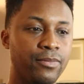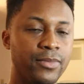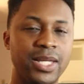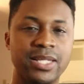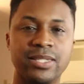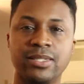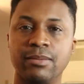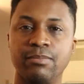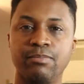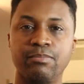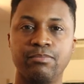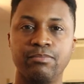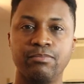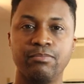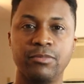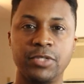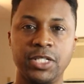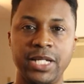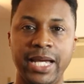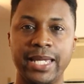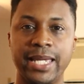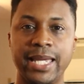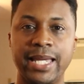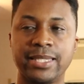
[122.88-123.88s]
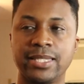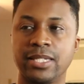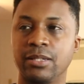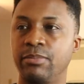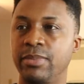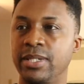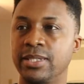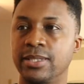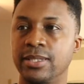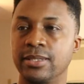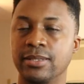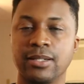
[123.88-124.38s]
it's a
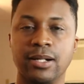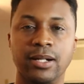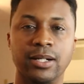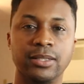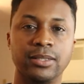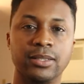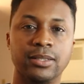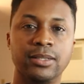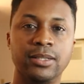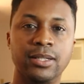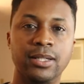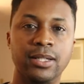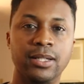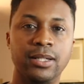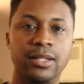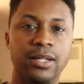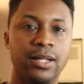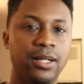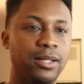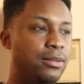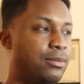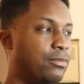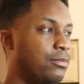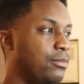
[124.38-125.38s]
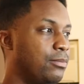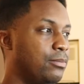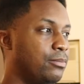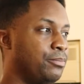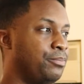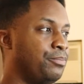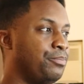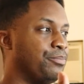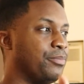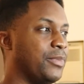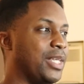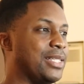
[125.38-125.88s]
gigantic business card.
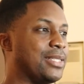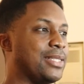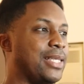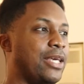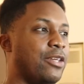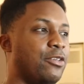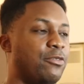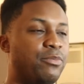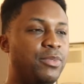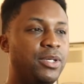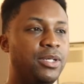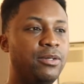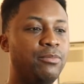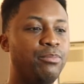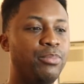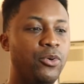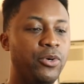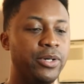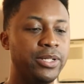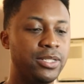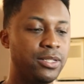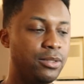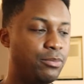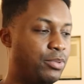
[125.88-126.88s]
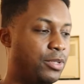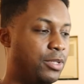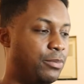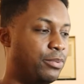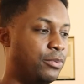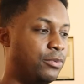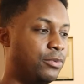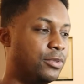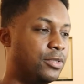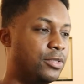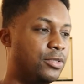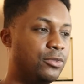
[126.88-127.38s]
Instead of me pointing
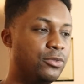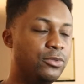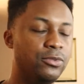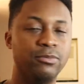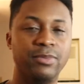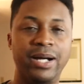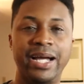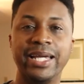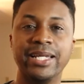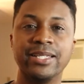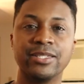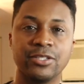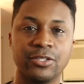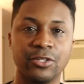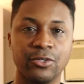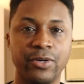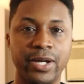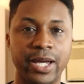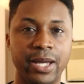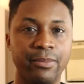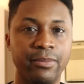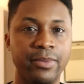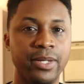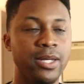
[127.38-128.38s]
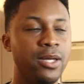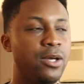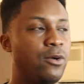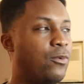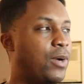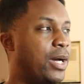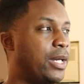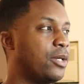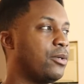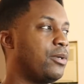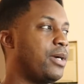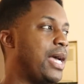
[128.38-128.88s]
people to my Instagram,
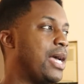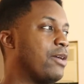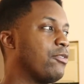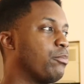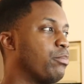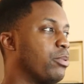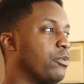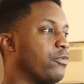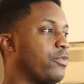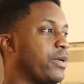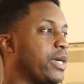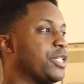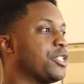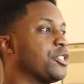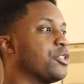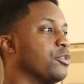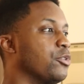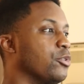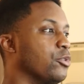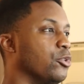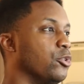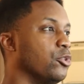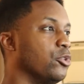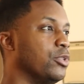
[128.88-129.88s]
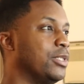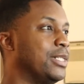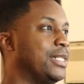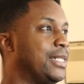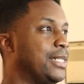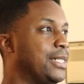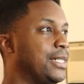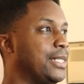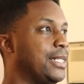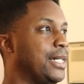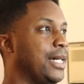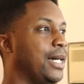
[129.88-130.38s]
why don't I have a professional
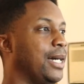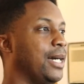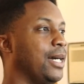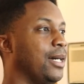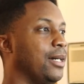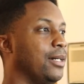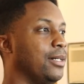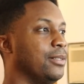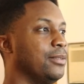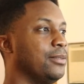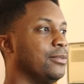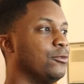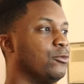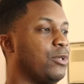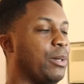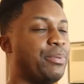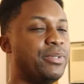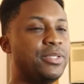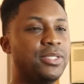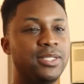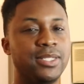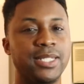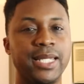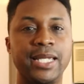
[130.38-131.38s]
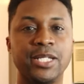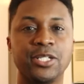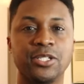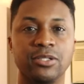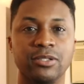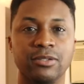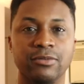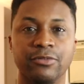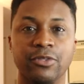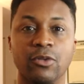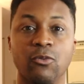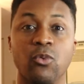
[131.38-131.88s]

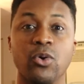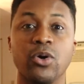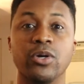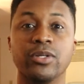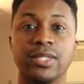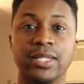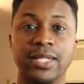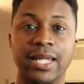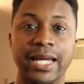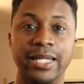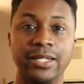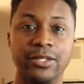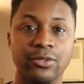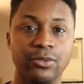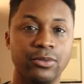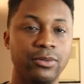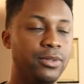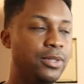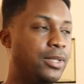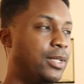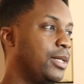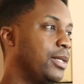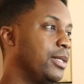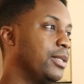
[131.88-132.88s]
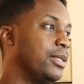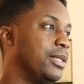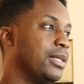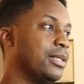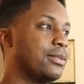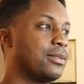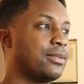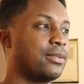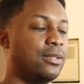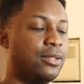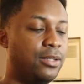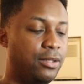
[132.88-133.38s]
representation of the work that I do?
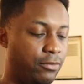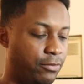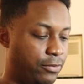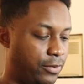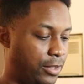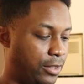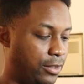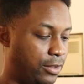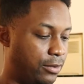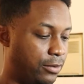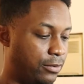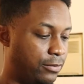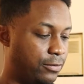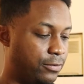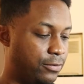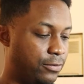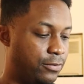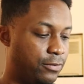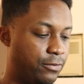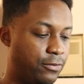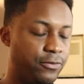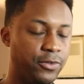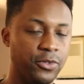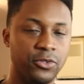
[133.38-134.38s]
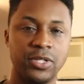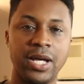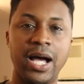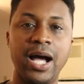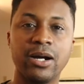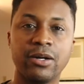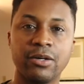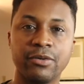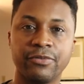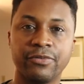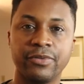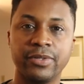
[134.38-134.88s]
This could involve
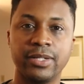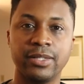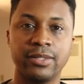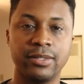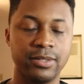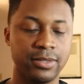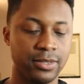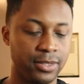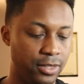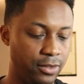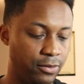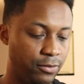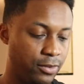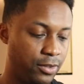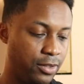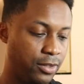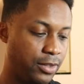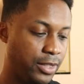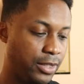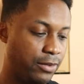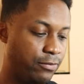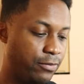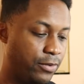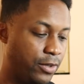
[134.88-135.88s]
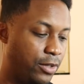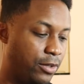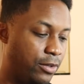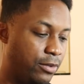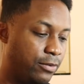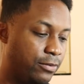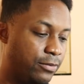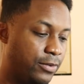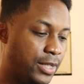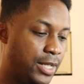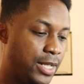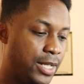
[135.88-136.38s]
photography, this can
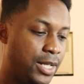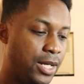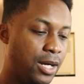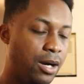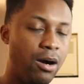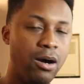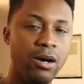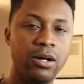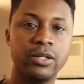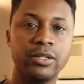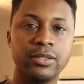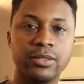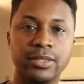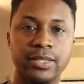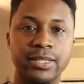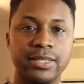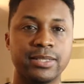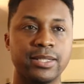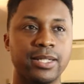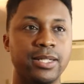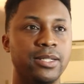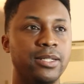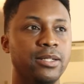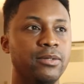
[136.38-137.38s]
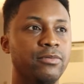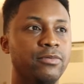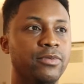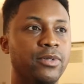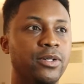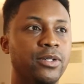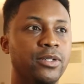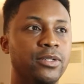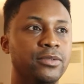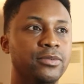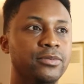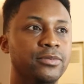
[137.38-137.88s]
involve art, this can
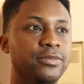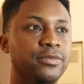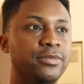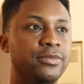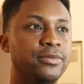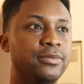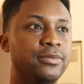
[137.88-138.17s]
involve